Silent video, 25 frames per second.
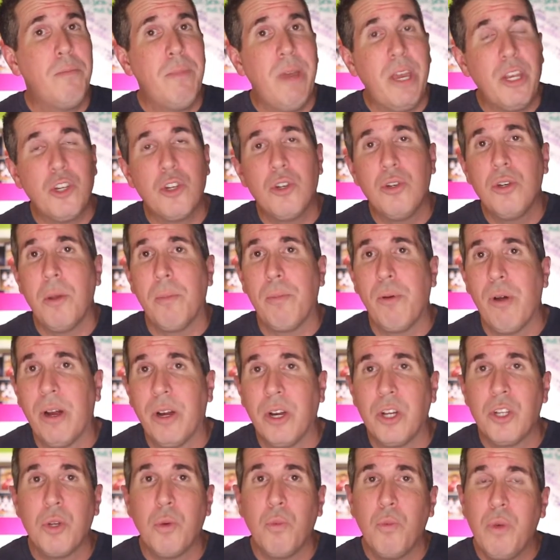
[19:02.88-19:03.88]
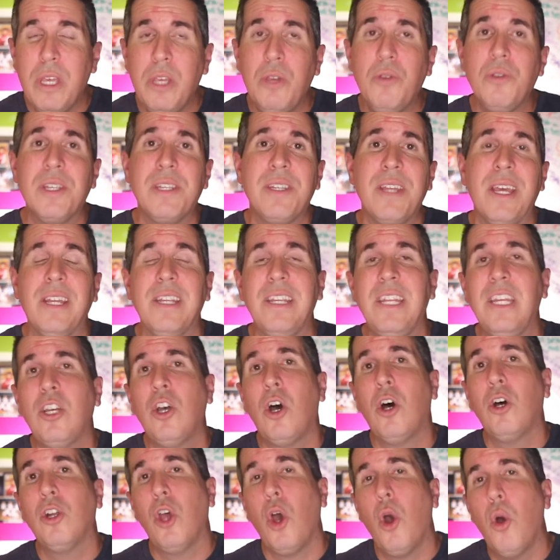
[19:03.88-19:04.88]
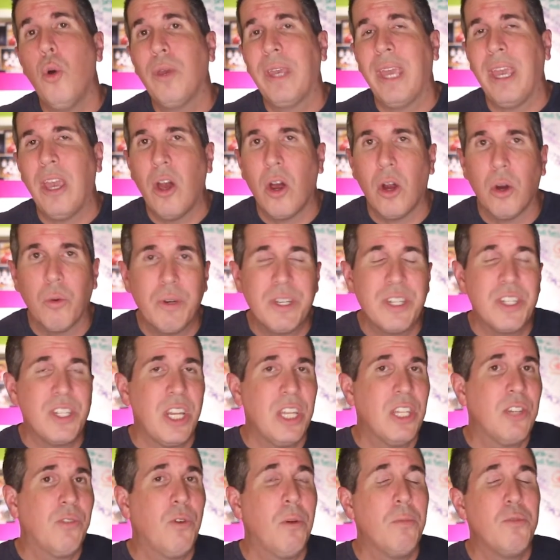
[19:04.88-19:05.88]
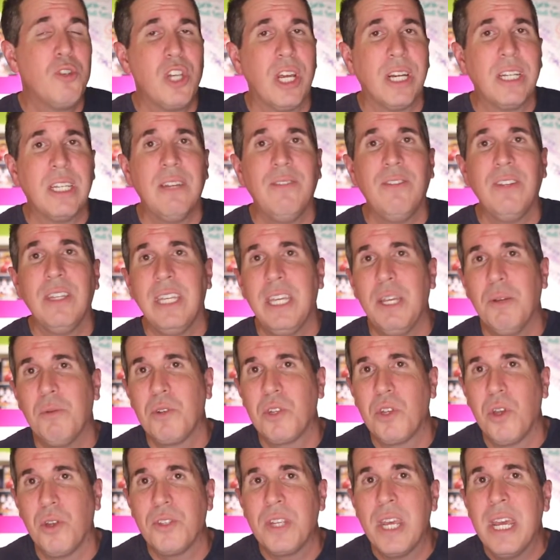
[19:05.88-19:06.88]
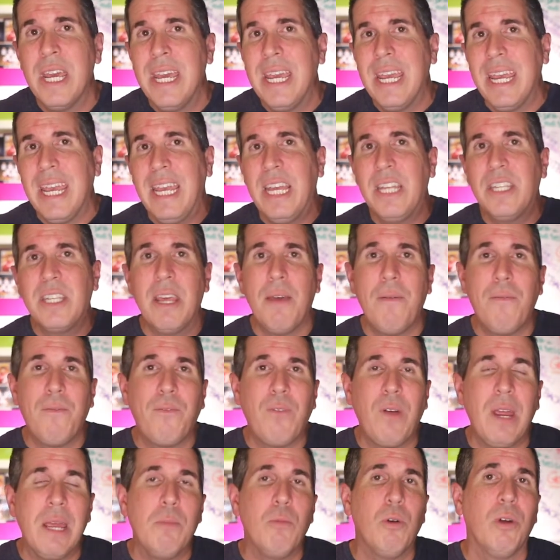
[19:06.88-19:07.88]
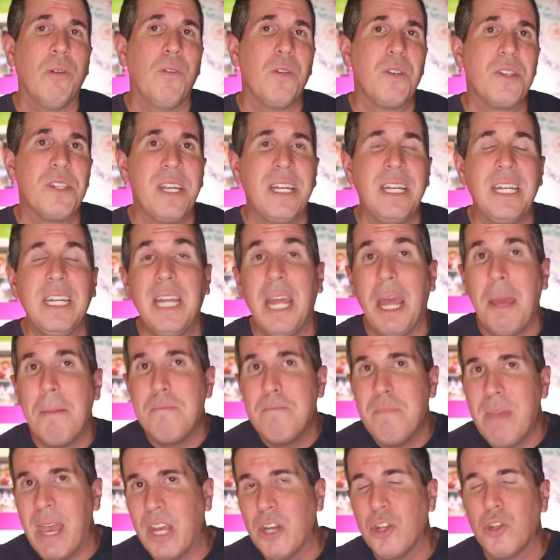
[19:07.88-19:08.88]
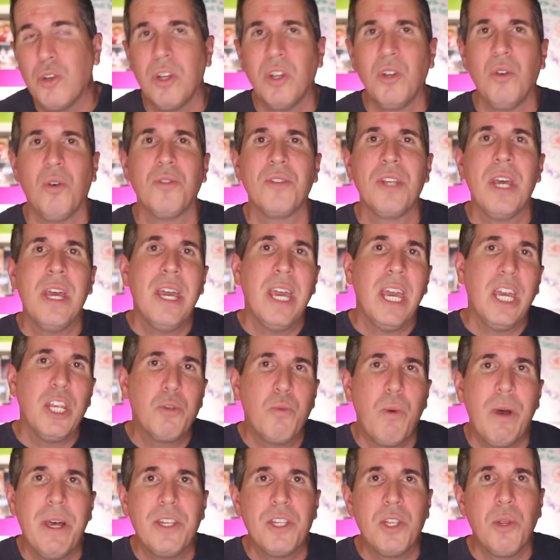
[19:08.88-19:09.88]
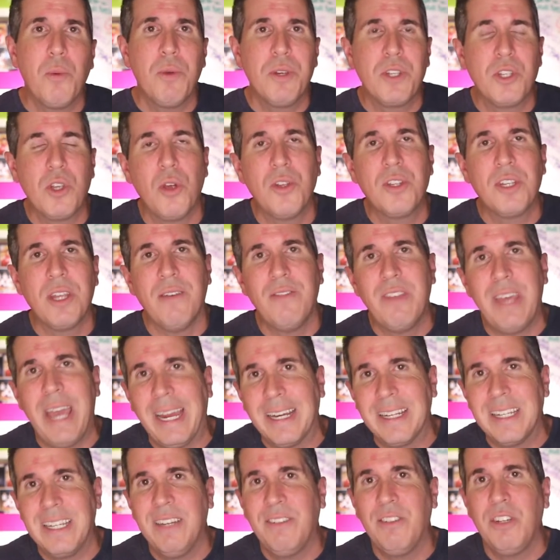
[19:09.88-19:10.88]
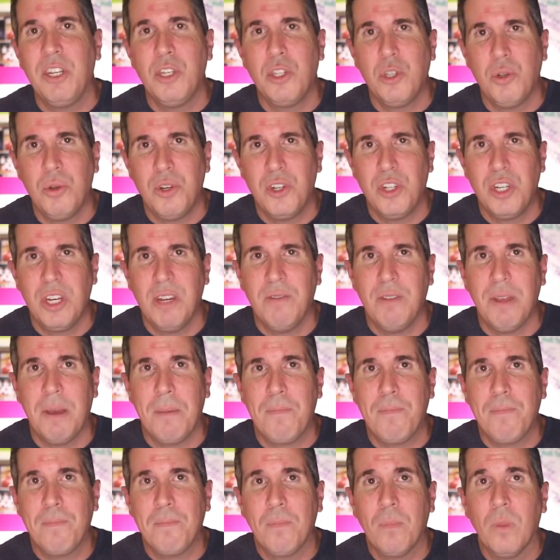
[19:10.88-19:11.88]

measure your progress, we use a technique called OKR, which stands for Objective and Key Results, and it's a framework for setting and measuring goals, as well as the results of the activities to achieve them.